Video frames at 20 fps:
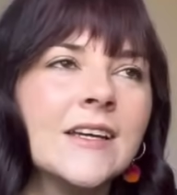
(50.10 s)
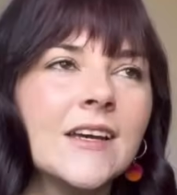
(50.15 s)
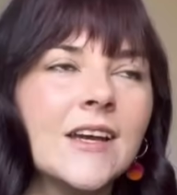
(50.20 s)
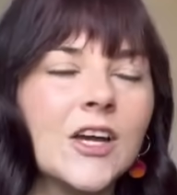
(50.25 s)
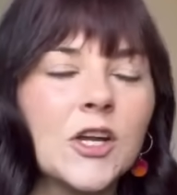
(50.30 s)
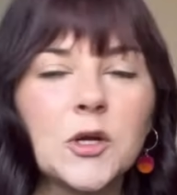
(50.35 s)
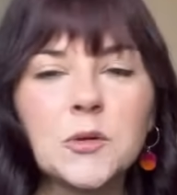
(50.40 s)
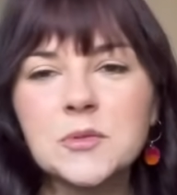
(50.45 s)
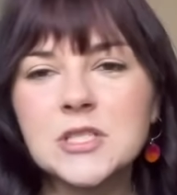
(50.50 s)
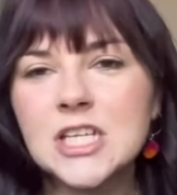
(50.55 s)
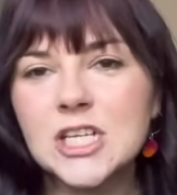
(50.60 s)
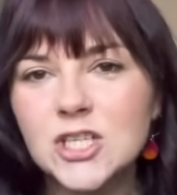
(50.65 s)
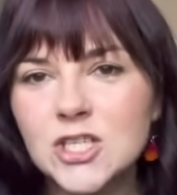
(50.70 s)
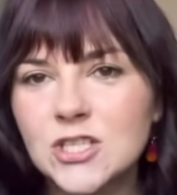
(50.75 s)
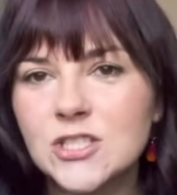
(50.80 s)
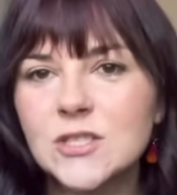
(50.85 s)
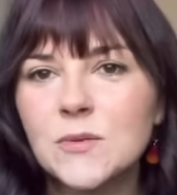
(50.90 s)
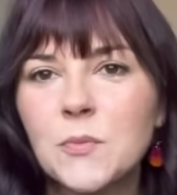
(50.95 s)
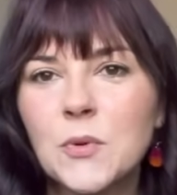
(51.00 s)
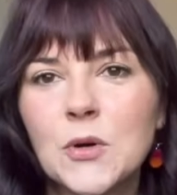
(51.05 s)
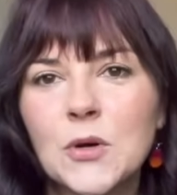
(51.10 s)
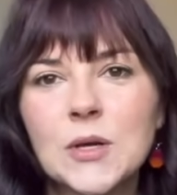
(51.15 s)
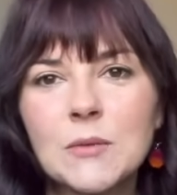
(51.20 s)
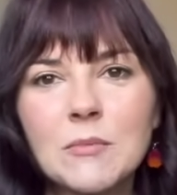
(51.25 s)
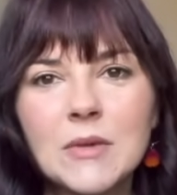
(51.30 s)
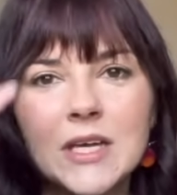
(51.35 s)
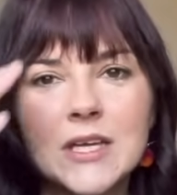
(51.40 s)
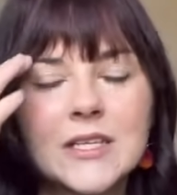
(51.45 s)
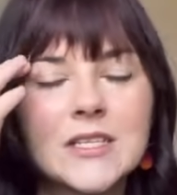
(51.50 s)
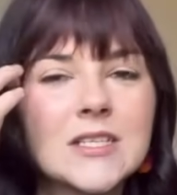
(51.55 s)
an optician's
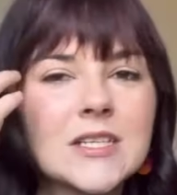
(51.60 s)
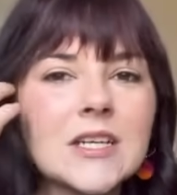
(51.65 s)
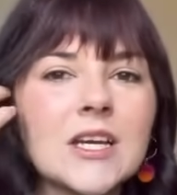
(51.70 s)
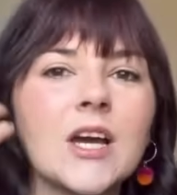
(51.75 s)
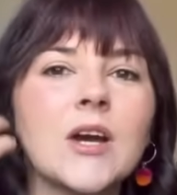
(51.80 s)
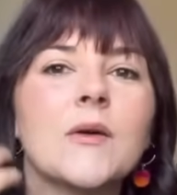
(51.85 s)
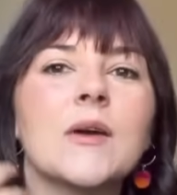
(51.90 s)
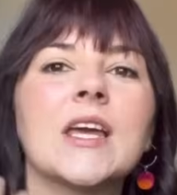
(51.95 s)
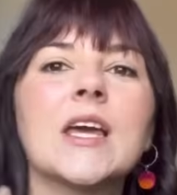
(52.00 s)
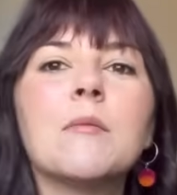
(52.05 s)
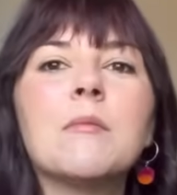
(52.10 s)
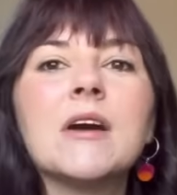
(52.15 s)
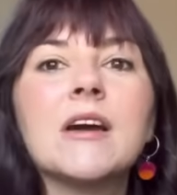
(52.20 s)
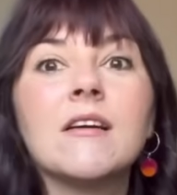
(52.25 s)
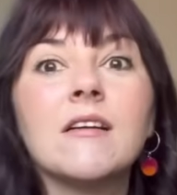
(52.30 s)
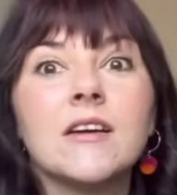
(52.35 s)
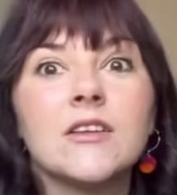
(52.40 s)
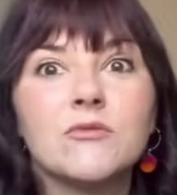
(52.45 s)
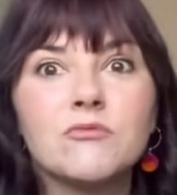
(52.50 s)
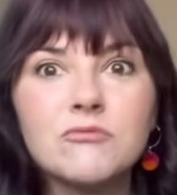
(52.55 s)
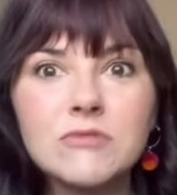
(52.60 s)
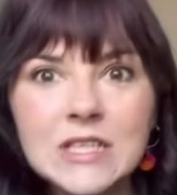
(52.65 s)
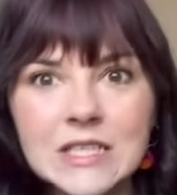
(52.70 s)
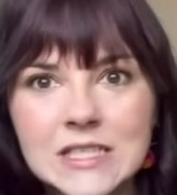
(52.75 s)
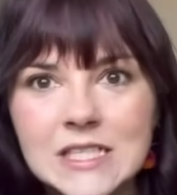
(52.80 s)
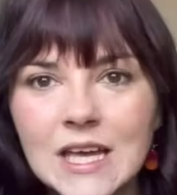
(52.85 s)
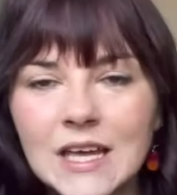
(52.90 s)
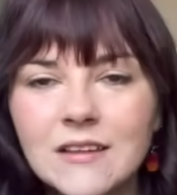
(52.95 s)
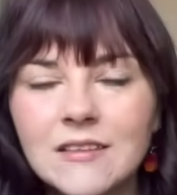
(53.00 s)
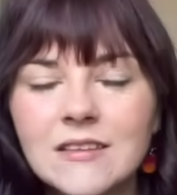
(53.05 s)
appointment to go and get my eyes
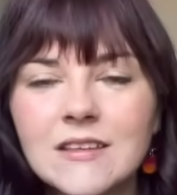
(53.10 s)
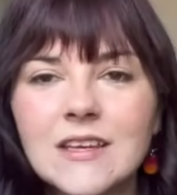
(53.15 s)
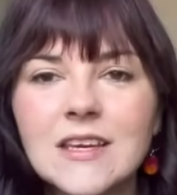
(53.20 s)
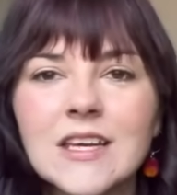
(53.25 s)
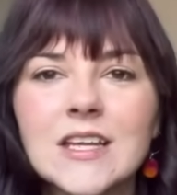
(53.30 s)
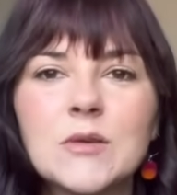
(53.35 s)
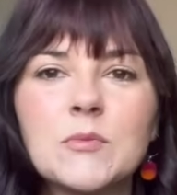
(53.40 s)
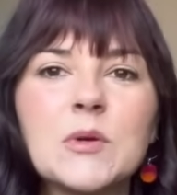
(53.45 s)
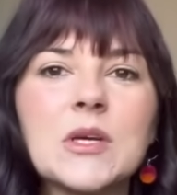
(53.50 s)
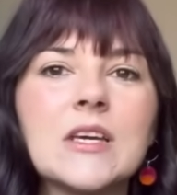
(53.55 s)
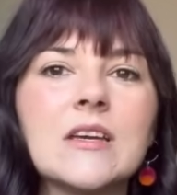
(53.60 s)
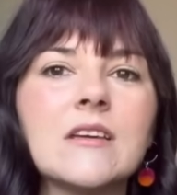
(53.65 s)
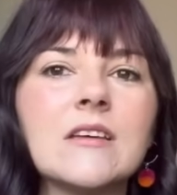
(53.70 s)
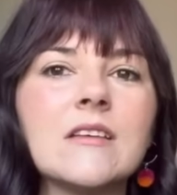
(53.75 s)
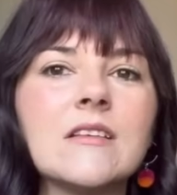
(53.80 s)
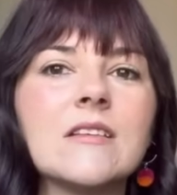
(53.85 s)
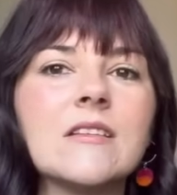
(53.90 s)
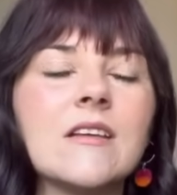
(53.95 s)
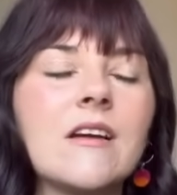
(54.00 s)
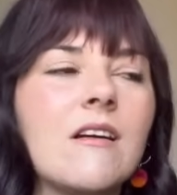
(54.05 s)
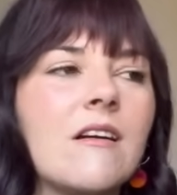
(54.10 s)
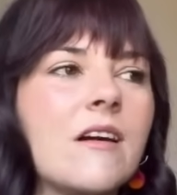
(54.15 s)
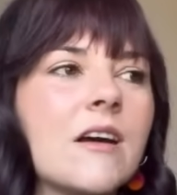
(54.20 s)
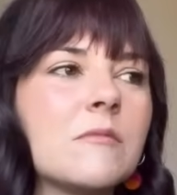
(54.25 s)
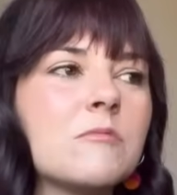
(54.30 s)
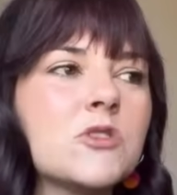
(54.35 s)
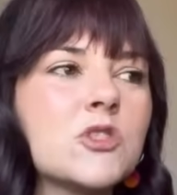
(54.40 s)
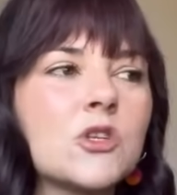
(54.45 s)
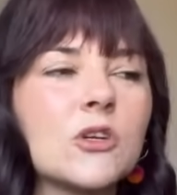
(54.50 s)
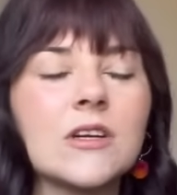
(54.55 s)
retested because
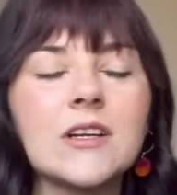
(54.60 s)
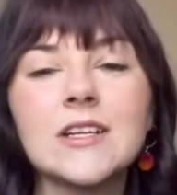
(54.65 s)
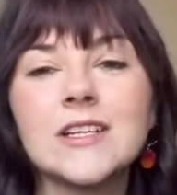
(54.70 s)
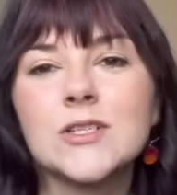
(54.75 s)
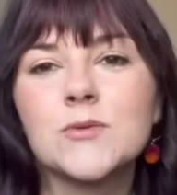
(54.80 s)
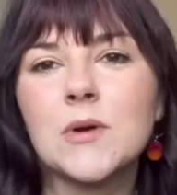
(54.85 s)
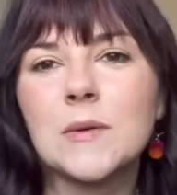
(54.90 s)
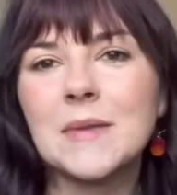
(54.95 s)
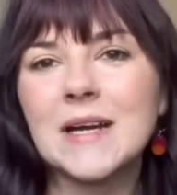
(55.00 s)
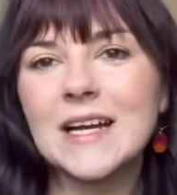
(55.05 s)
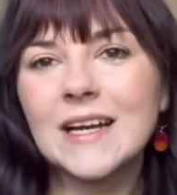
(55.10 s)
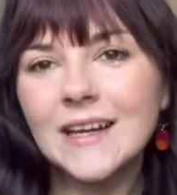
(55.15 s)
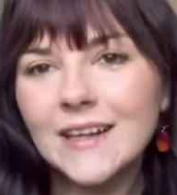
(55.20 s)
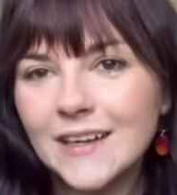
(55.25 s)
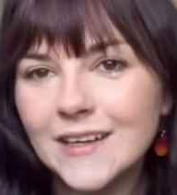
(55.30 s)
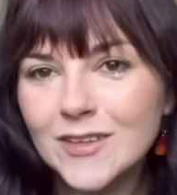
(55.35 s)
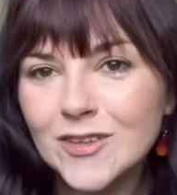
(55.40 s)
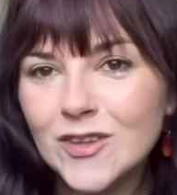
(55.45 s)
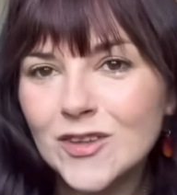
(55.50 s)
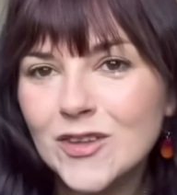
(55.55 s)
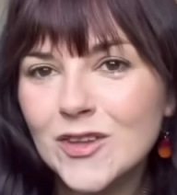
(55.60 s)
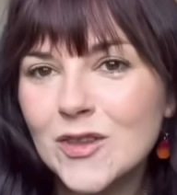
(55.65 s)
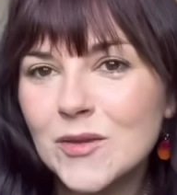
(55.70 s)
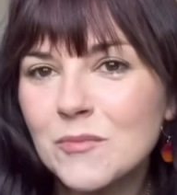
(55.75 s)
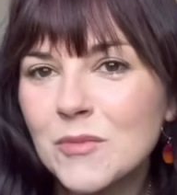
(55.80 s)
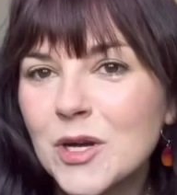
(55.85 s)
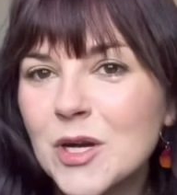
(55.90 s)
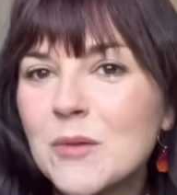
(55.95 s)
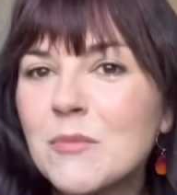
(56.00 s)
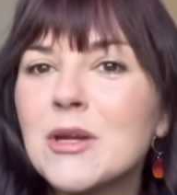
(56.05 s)
I'm struggling to wear my glasses at the
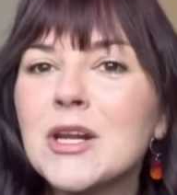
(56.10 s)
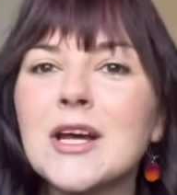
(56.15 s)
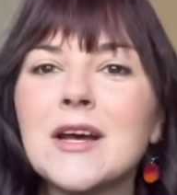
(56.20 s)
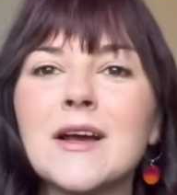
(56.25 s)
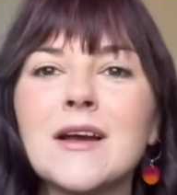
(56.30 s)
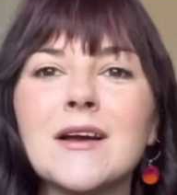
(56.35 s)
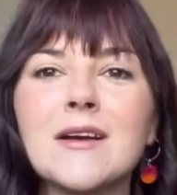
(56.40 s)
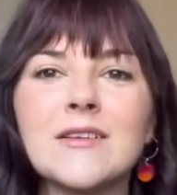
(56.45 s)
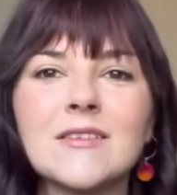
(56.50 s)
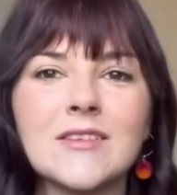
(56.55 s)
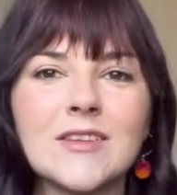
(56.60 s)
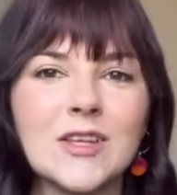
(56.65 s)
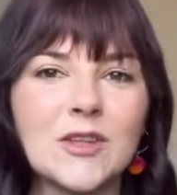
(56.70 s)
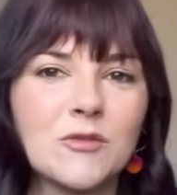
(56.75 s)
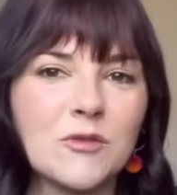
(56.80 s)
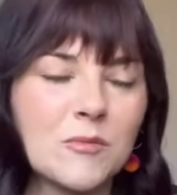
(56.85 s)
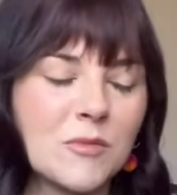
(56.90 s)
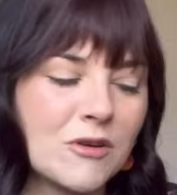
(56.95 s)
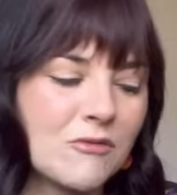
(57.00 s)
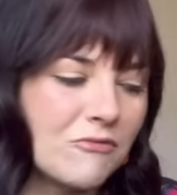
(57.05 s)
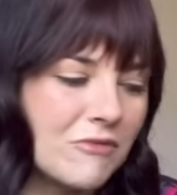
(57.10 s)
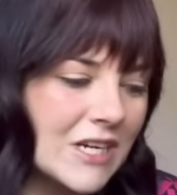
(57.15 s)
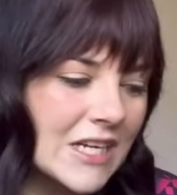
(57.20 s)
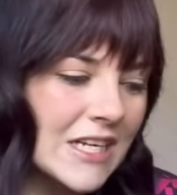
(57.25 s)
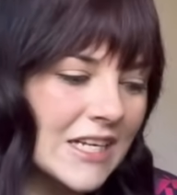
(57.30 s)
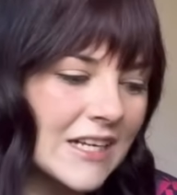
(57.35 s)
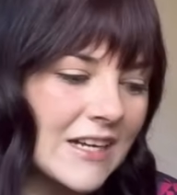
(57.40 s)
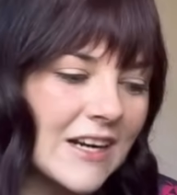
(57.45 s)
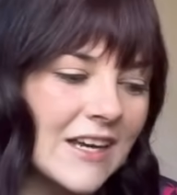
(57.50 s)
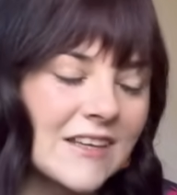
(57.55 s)
moment. I can't see through my
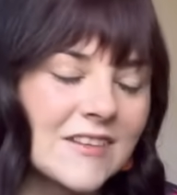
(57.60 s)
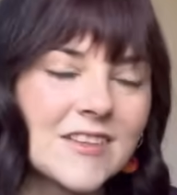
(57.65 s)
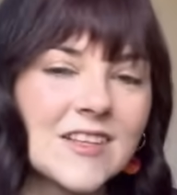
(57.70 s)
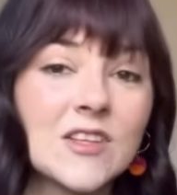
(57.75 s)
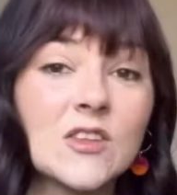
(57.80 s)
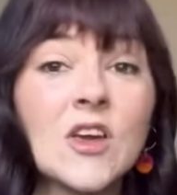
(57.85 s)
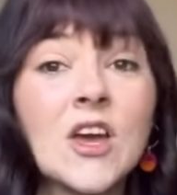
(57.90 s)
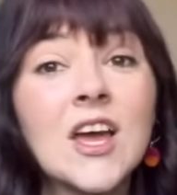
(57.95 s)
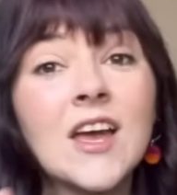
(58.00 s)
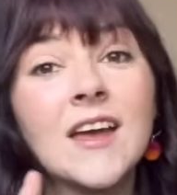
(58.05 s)
reading glasses.